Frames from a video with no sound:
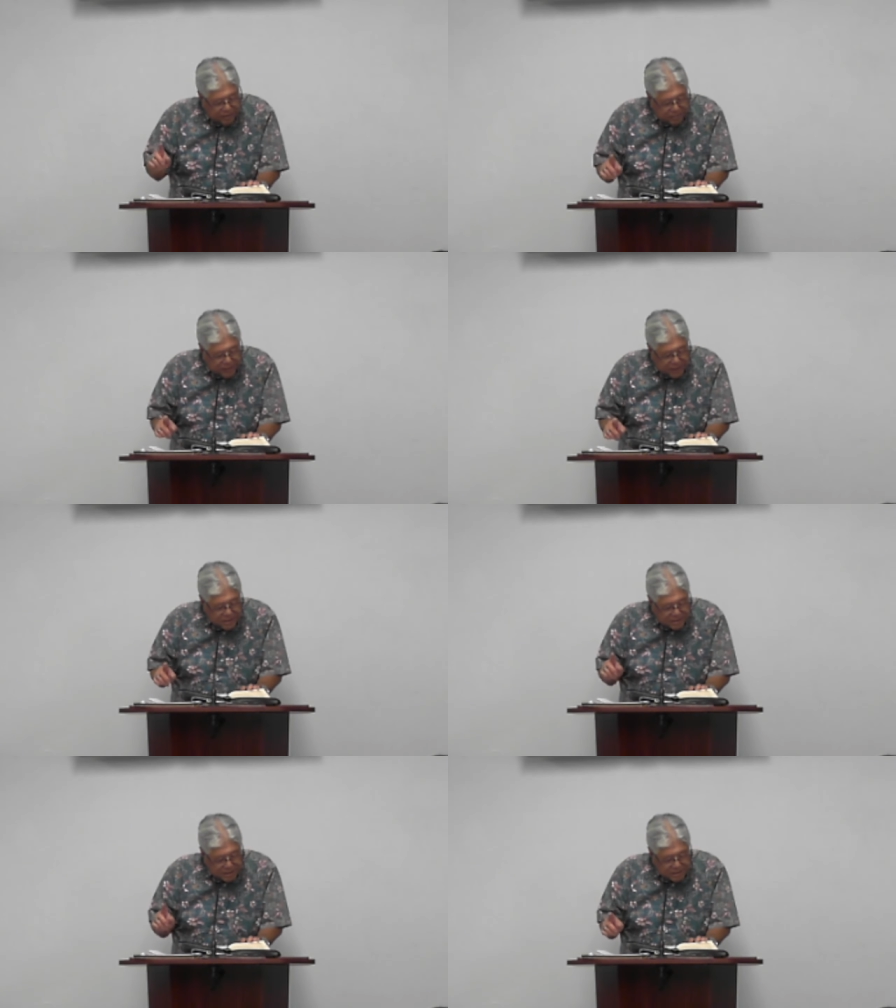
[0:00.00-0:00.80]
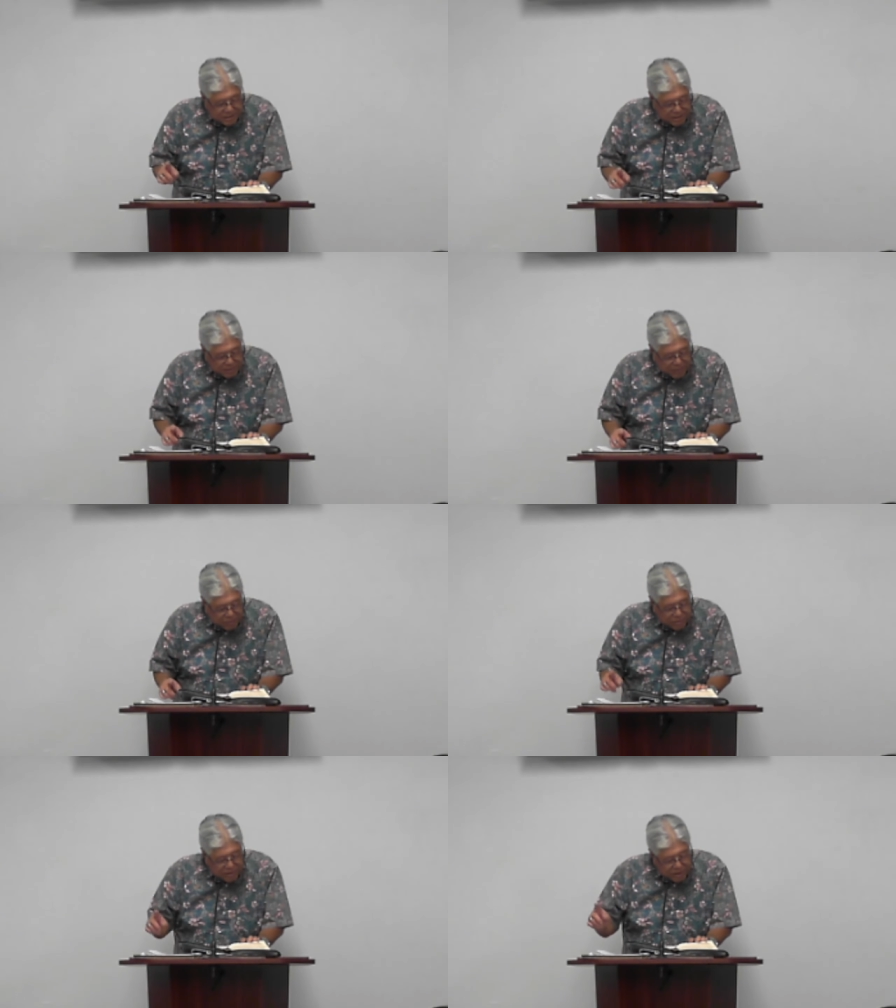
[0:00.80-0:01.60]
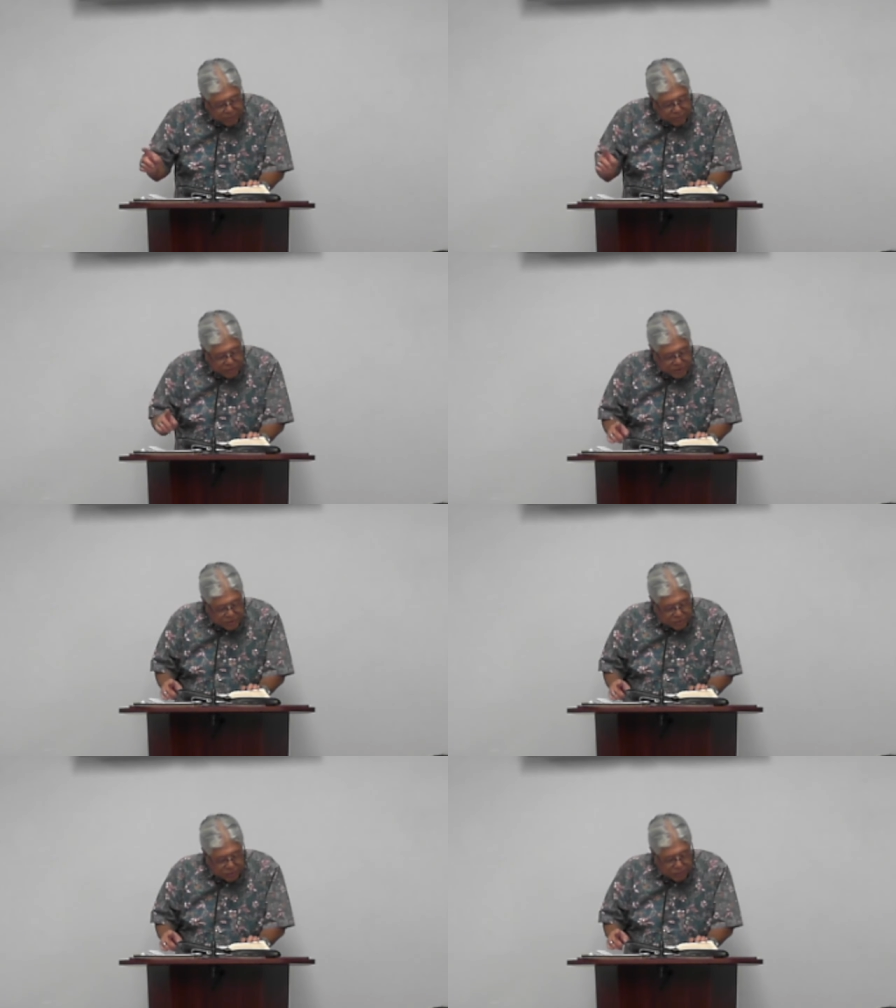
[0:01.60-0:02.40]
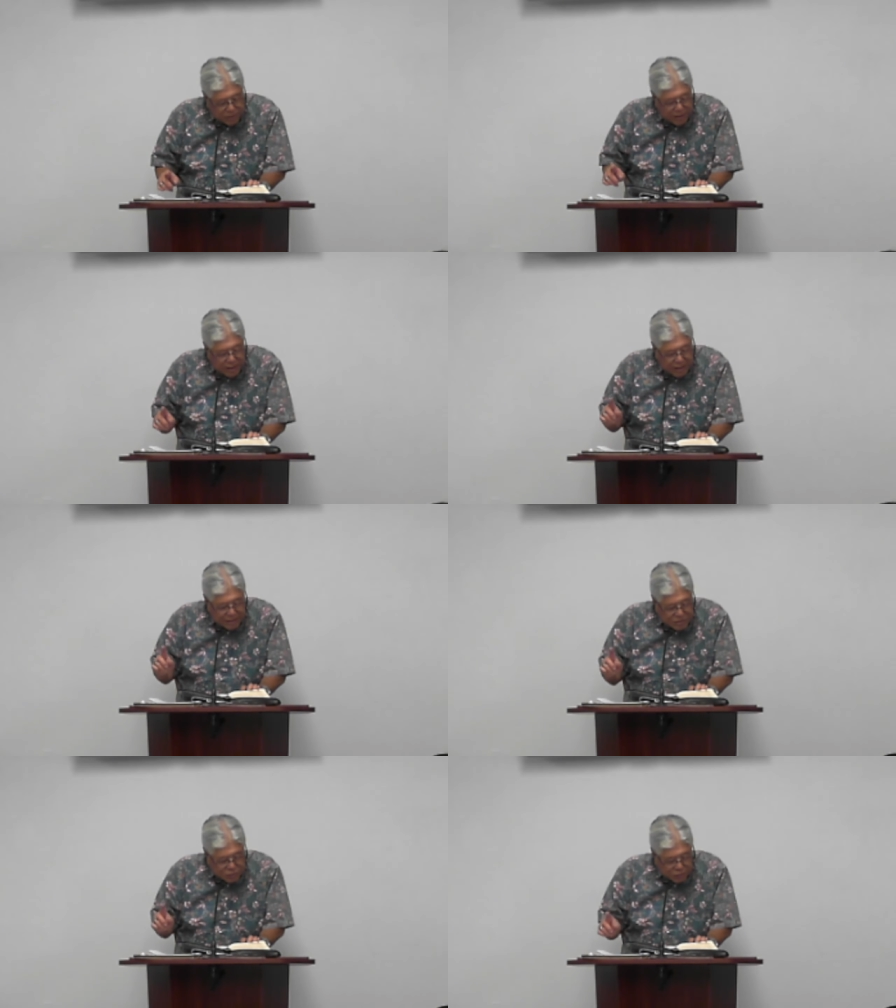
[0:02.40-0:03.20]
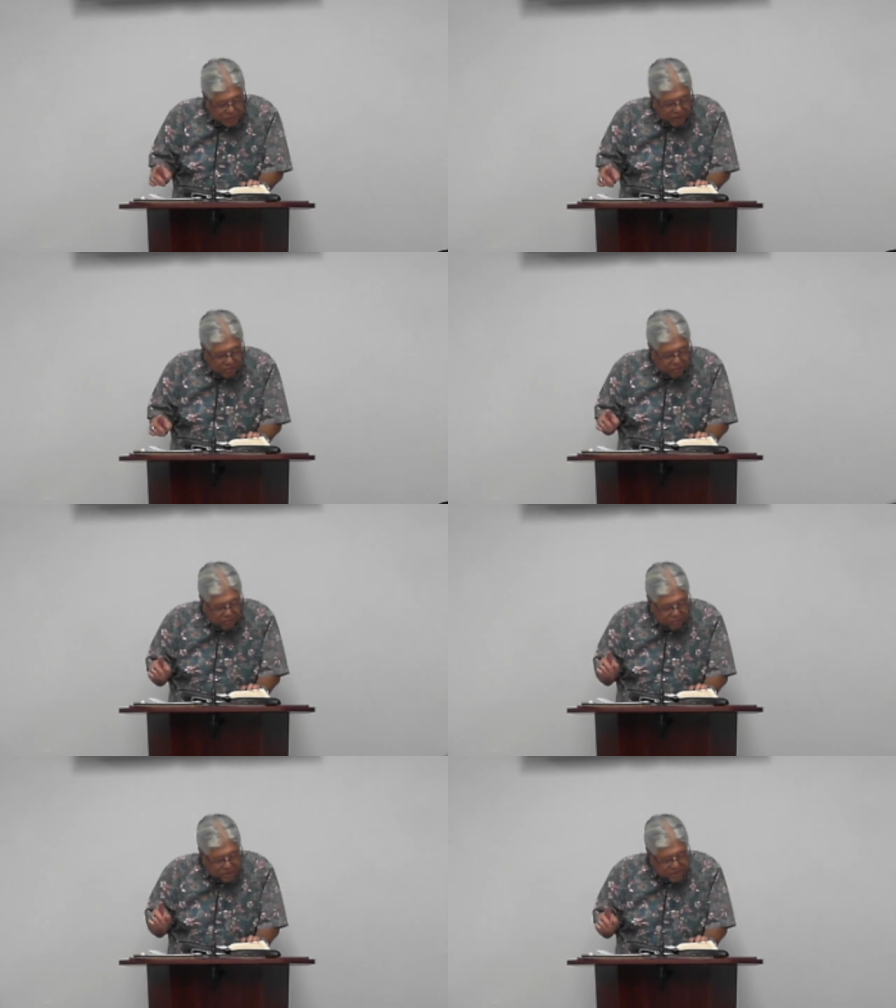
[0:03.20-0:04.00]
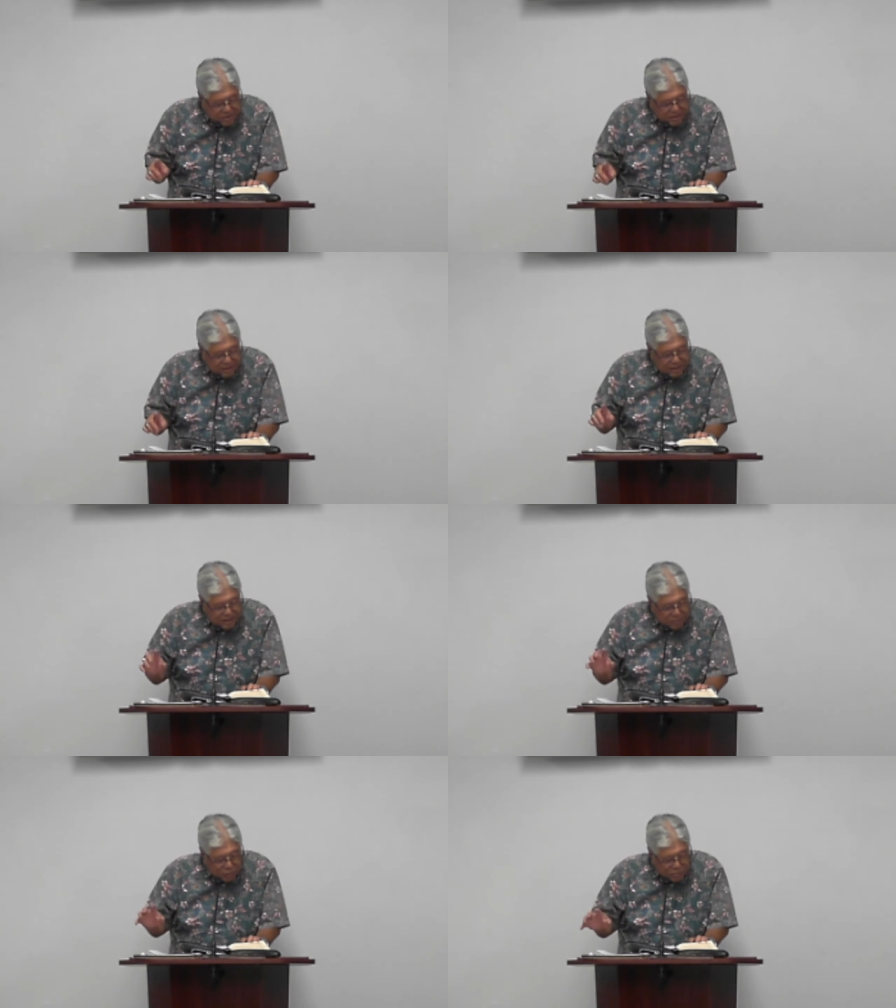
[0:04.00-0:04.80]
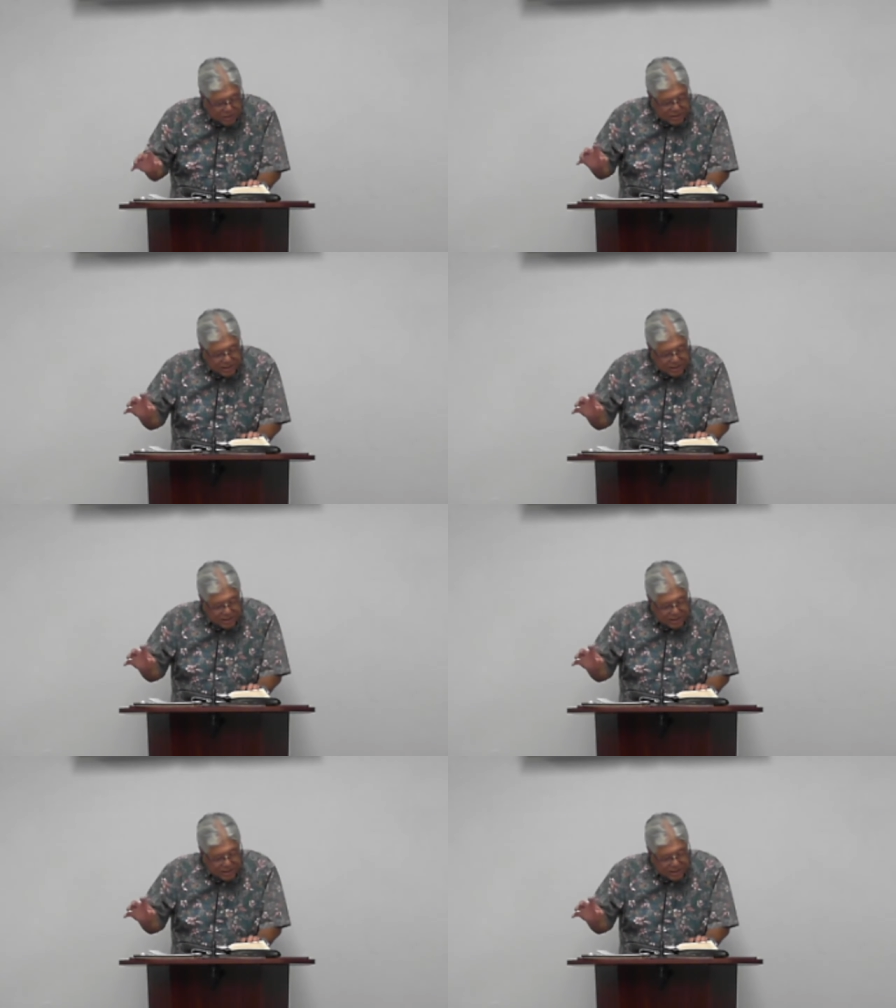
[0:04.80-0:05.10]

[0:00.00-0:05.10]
a beast touches the mountain, it will be stoned. And so terrible was the sight that Moses